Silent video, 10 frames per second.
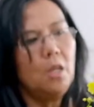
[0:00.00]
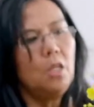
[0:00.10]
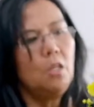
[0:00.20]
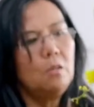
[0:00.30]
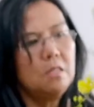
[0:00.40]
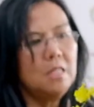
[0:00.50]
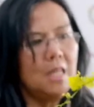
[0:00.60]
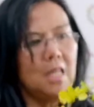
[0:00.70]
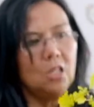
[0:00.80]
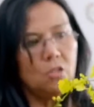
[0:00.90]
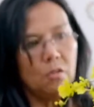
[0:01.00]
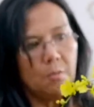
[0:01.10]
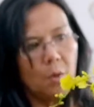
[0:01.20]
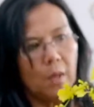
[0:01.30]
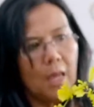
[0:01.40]
You can see into the
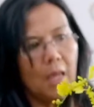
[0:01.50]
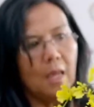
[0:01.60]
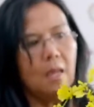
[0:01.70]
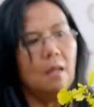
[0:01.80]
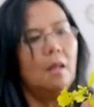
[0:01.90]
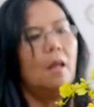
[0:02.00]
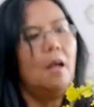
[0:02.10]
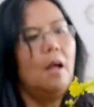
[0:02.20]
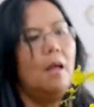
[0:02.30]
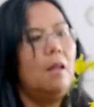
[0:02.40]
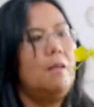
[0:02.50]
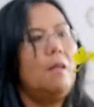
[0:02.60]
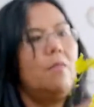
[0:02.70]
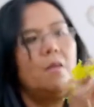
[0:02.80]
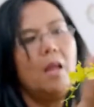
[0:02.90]
bouquet, and
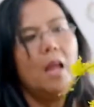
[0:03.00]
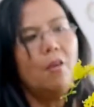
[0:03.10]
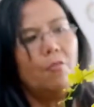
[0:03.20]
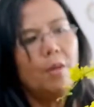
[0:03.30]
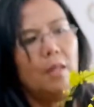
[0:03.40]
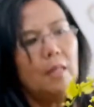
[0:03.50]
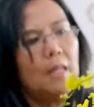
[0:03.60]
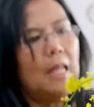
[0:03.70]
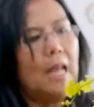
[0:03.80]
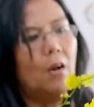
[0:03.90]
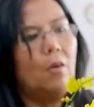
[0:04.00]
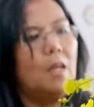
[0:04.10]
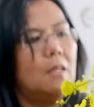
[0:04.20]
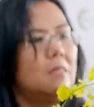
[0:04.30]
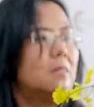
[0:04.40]
every little
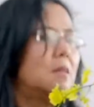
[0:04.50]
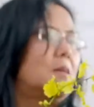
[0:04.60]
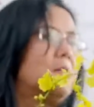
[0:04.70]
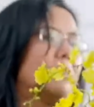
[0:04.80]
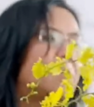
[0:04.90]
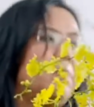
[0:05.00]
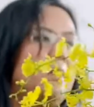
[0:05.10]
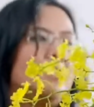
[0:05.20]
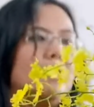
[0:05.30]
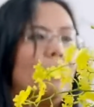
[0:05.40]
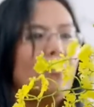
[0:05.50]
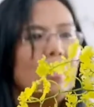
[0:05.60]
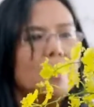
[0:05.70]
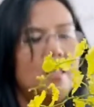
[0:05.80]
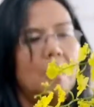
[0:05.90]
area is something
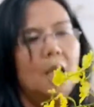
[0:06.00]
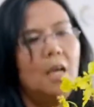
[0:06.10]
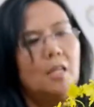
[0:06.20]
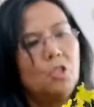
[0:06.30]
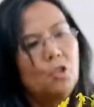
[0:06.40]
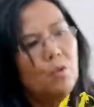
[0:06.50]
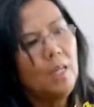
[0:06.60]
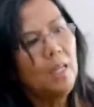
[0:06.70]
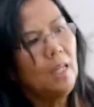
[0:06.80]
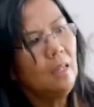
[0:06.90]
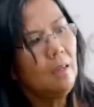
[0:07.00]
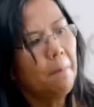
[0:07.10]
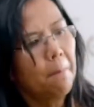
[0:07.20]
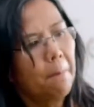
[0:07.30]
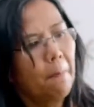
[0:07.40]
different and intriguing.
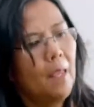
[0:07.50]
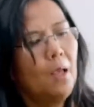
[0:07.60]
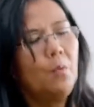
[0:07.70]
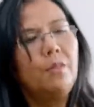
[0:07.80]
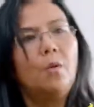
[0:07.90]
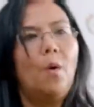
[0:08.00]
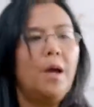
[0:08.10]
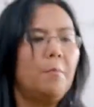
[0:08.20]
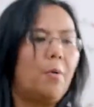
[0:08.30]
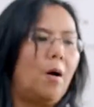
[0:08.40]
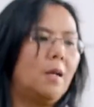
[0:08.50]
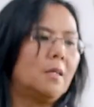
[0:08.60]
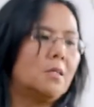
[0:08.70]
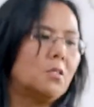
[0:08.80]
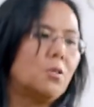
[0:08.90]
And with Hawaiian
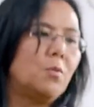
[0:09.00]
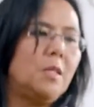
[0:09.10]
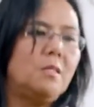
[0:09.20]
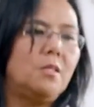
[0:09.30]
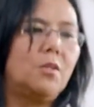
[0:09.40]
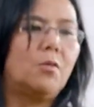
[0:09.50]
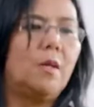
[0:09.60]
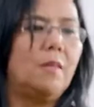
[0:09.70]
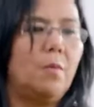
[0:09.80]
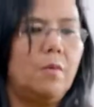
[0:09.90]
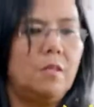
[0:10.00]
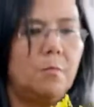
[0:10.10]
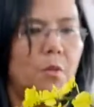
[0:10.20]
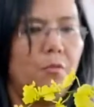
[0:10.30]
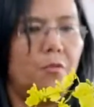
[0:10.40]
product, it's so easy to create that with these
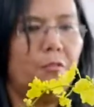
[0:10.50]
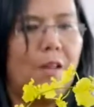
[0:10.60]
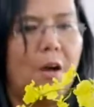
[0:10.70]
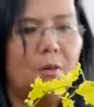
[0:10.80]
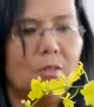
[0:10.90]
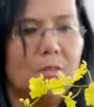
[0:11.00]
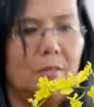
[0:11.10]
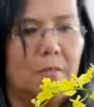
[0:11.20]
beautiful flowers.